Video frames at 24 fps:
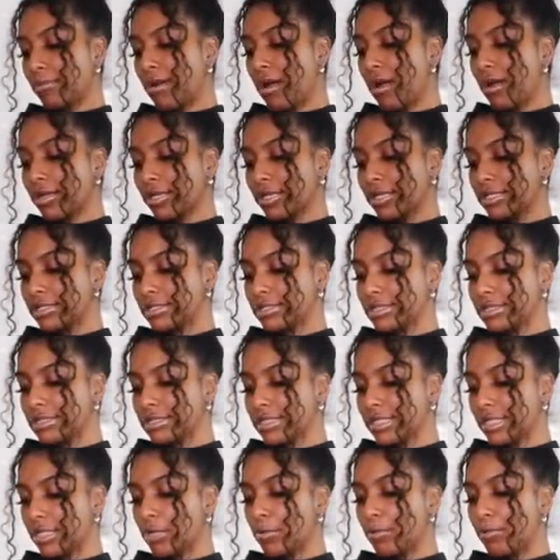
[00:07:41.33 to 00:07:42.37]
pocket
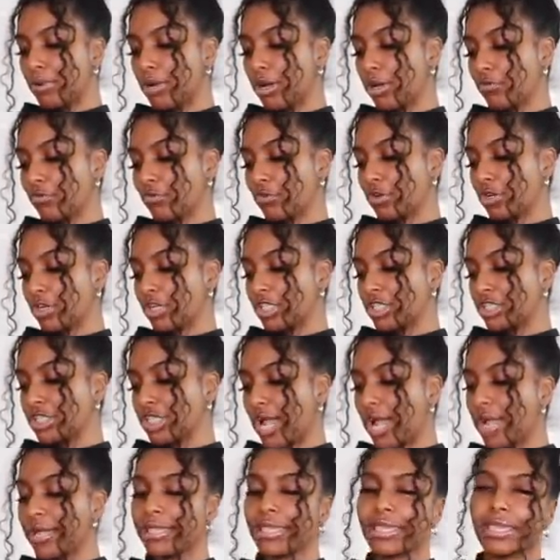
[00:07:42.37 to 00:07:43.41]
detail puffer
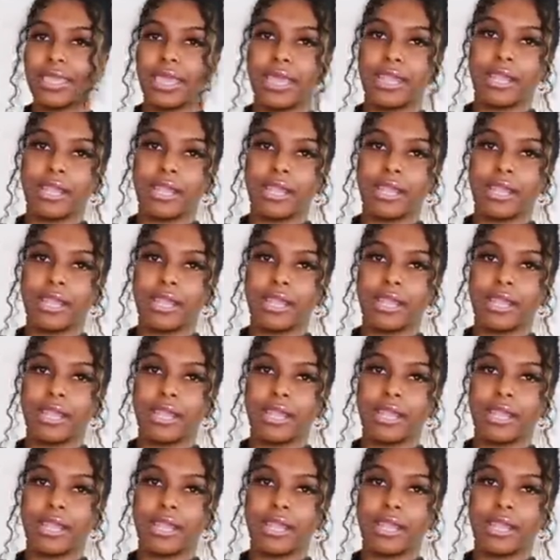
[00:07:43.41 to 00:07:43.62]
jacket,